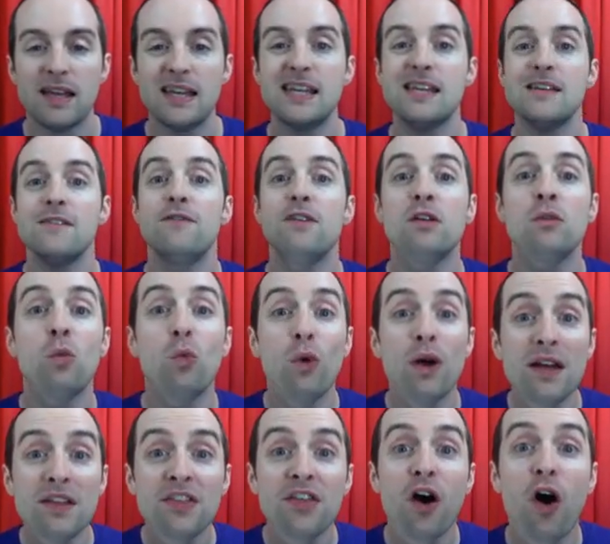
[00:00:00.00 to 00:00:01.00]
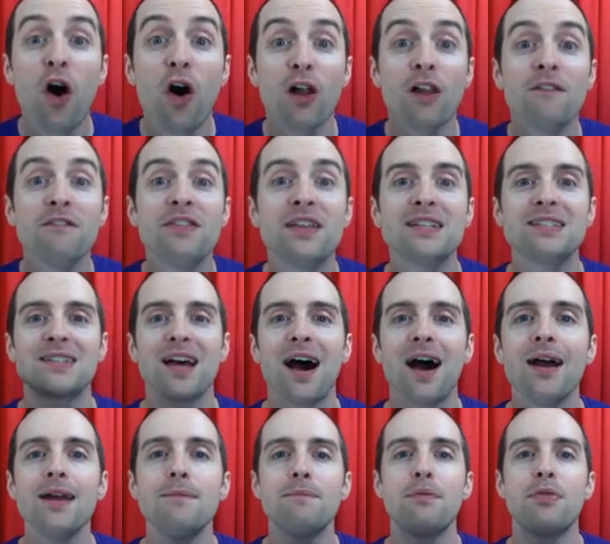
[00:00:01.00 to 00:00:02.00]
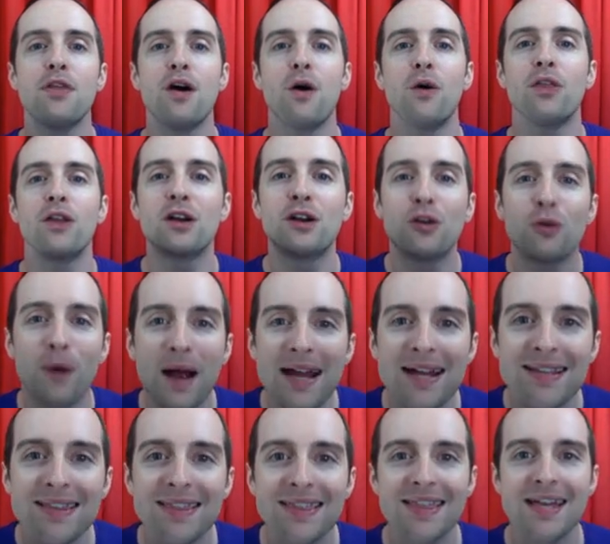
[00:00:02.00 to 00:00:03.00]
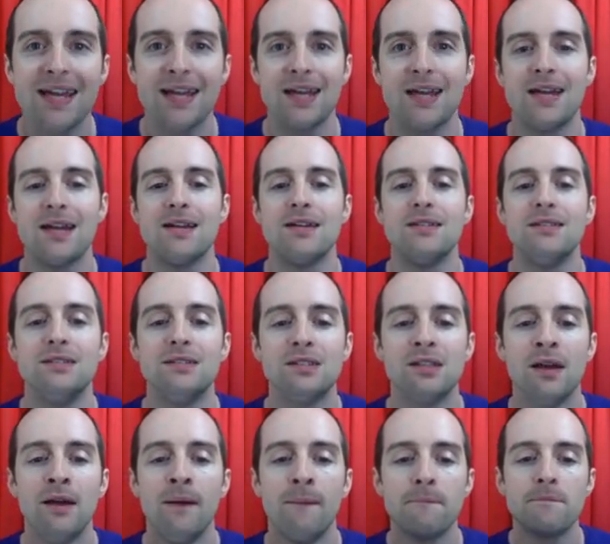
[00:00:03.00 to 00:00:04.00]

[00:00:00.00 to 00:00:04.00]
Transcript: Even with all of this hype, though, the great thing is